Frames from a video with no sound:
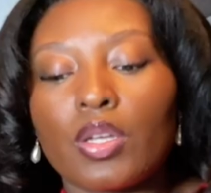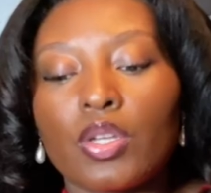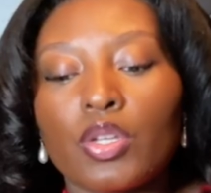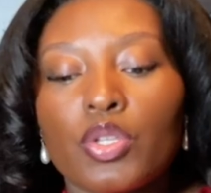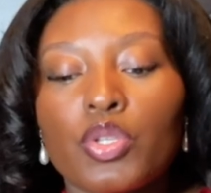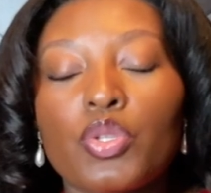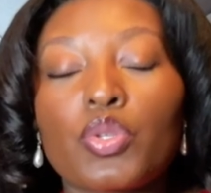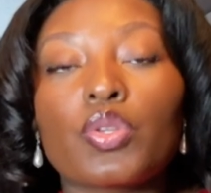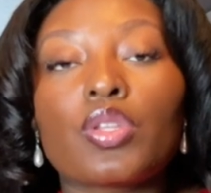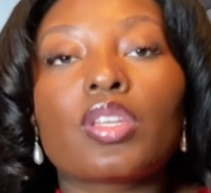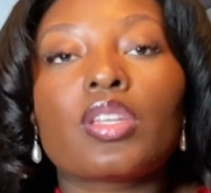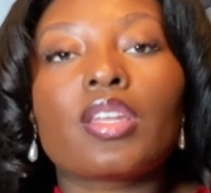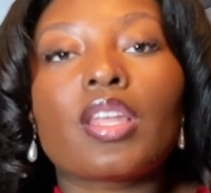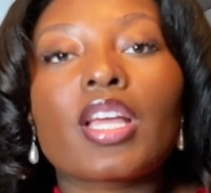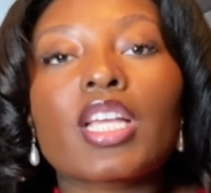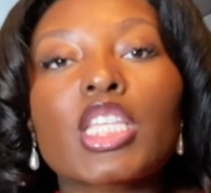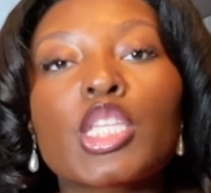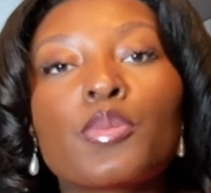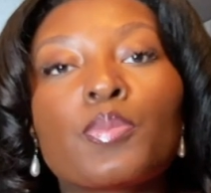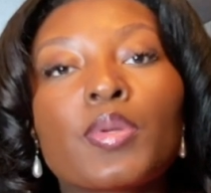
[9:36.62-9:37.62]
So the
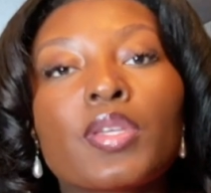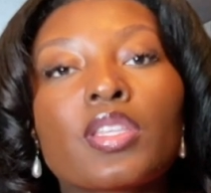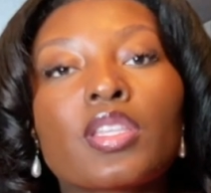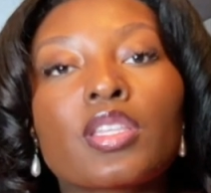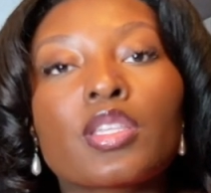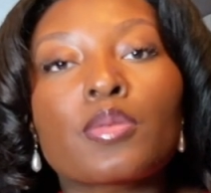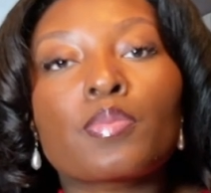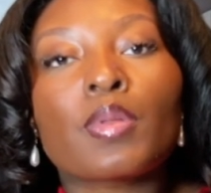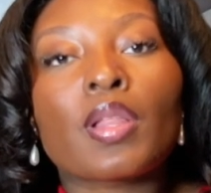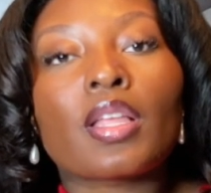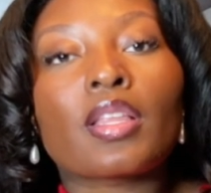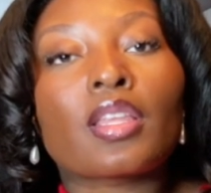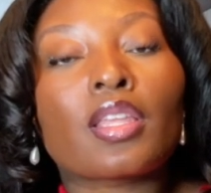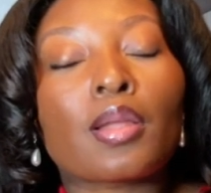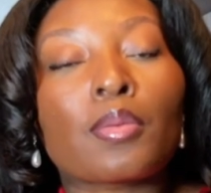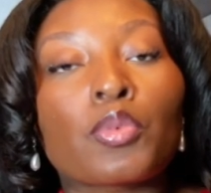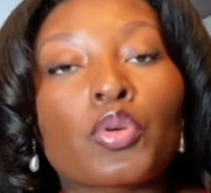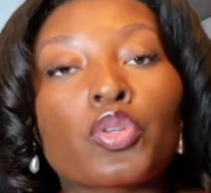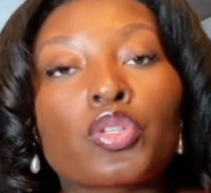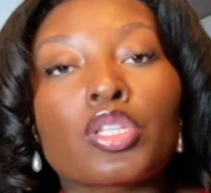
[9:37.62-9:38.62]
next business plan that I'm
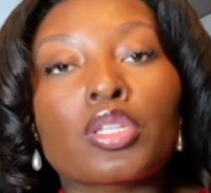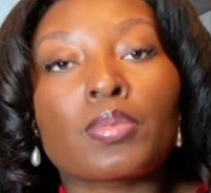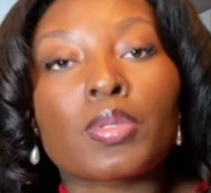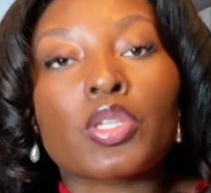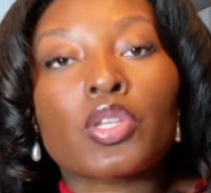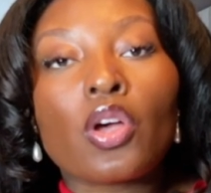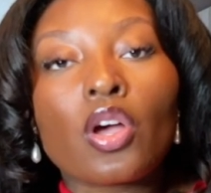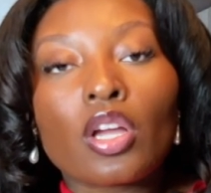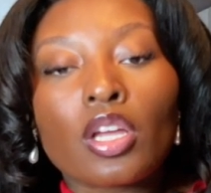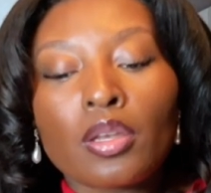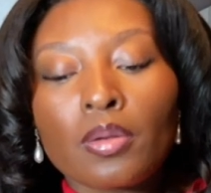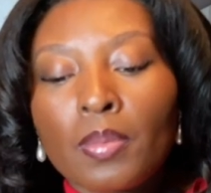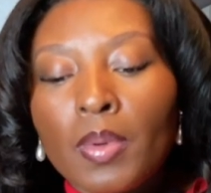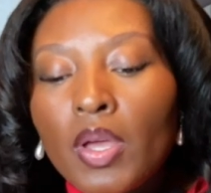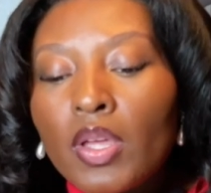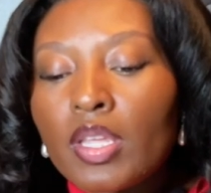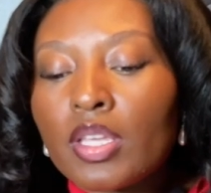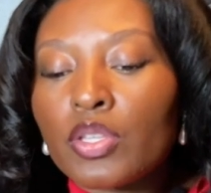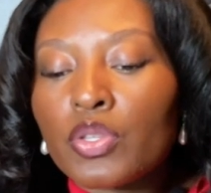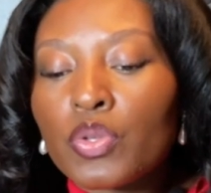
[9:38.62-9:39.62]
going to be talking
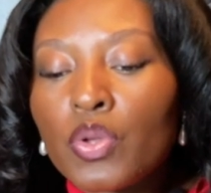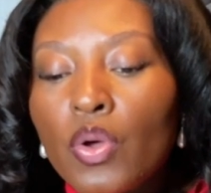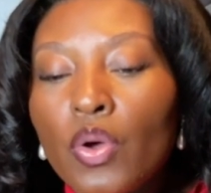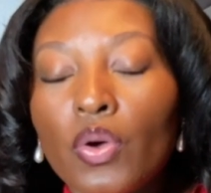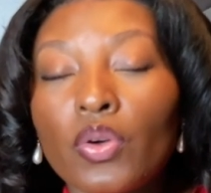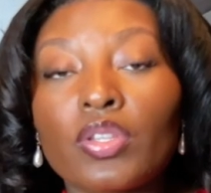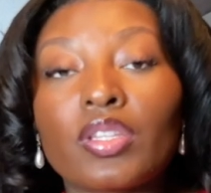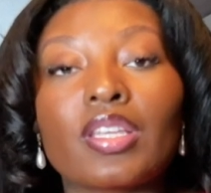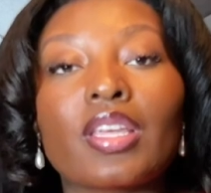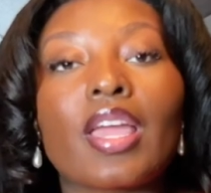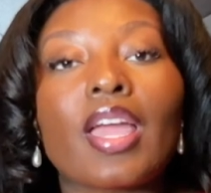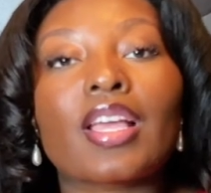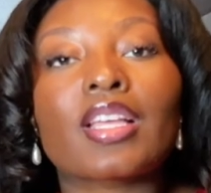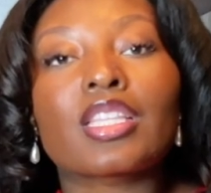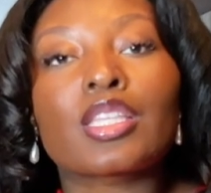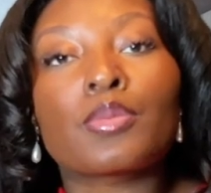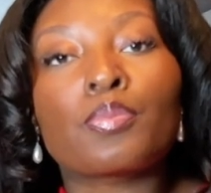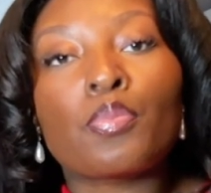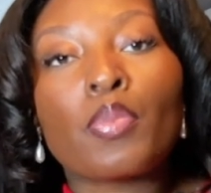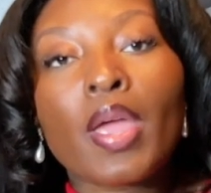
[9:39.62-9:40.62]
about is called the
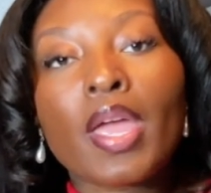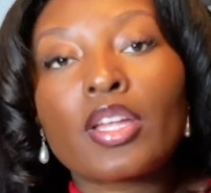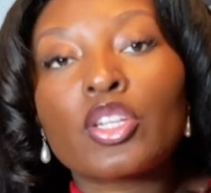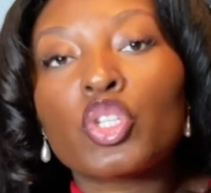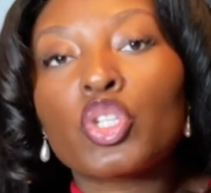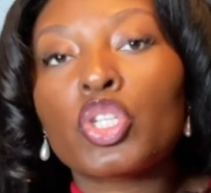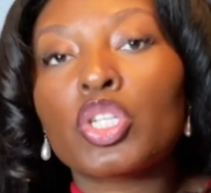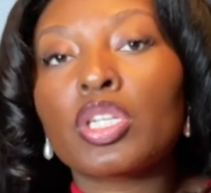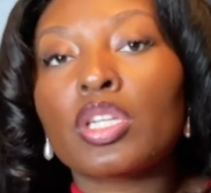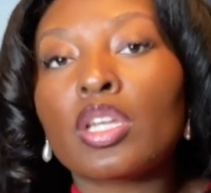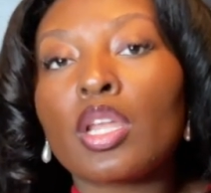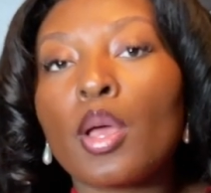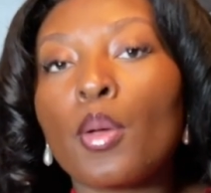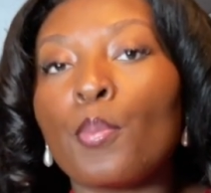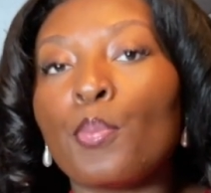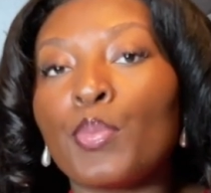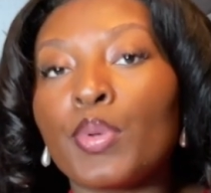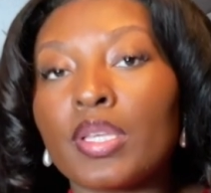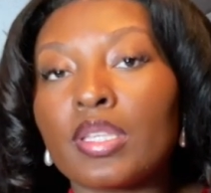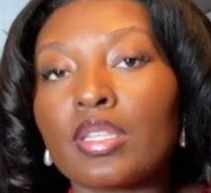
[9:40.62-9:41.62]
expansion
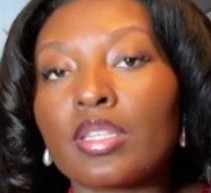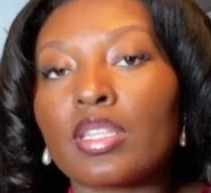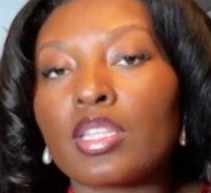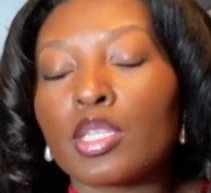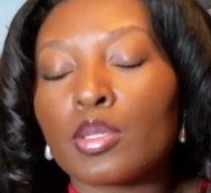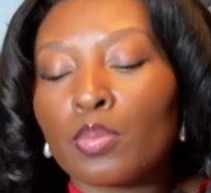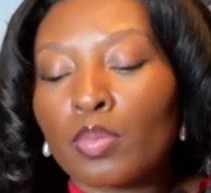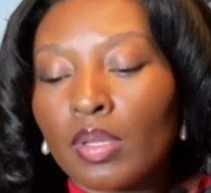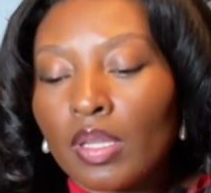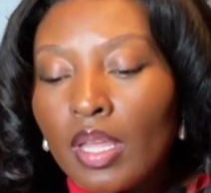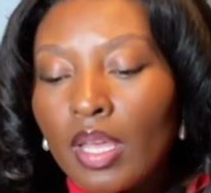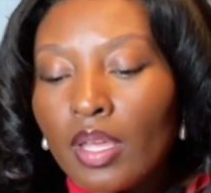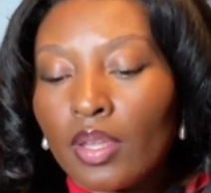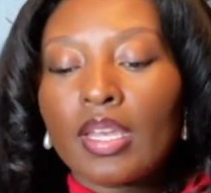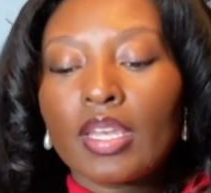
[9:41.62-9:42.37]
business plan.